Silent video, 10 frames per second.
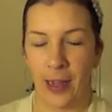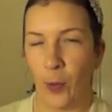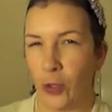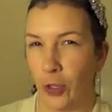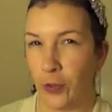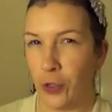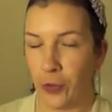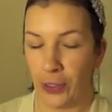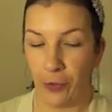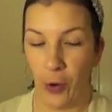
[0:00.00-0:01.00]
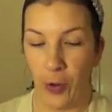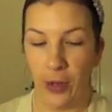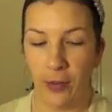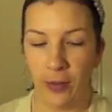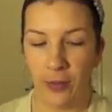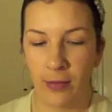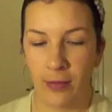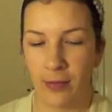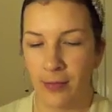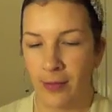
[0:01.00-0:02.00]
I wonder if she really wrote
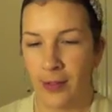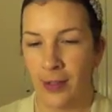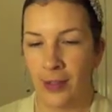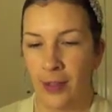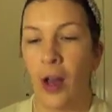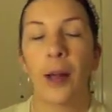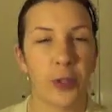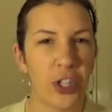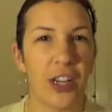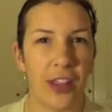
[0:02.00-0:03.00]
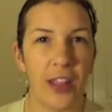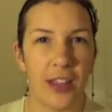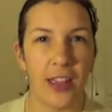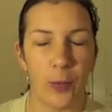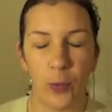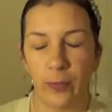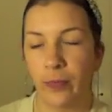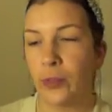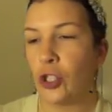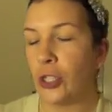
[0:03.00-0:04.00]
it. I'm just gonna think that
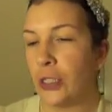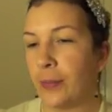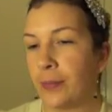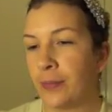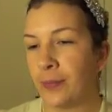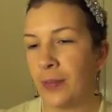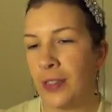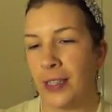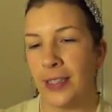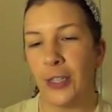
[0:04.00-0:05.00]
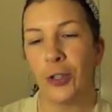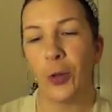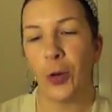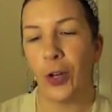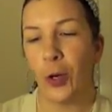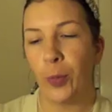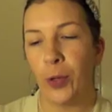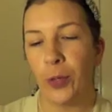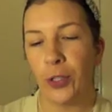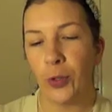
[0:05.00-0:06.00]
she did. It says, "Dear Laura, hope
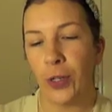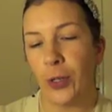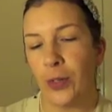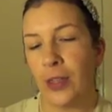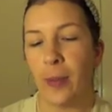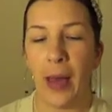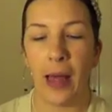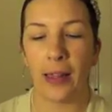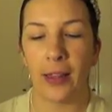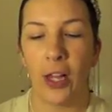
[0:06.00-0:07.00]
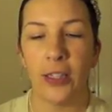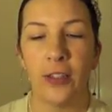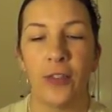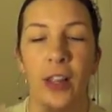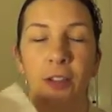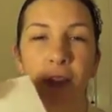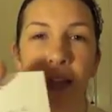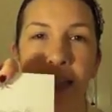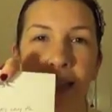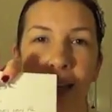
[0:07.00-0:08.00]
you enjoy using the palette. Lots of love,
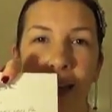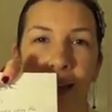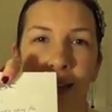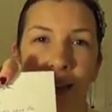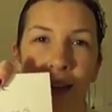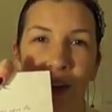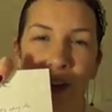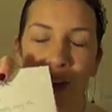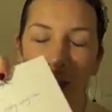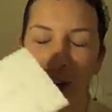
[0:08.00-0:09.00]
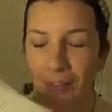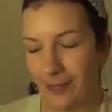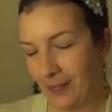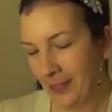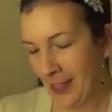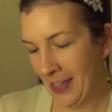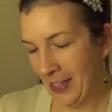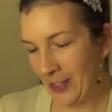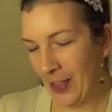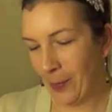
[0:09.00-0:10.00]
Lisa." Aww.
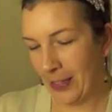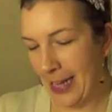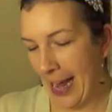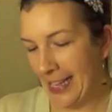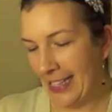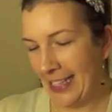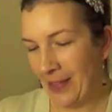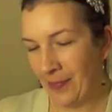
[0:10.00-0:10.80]
So that was nice.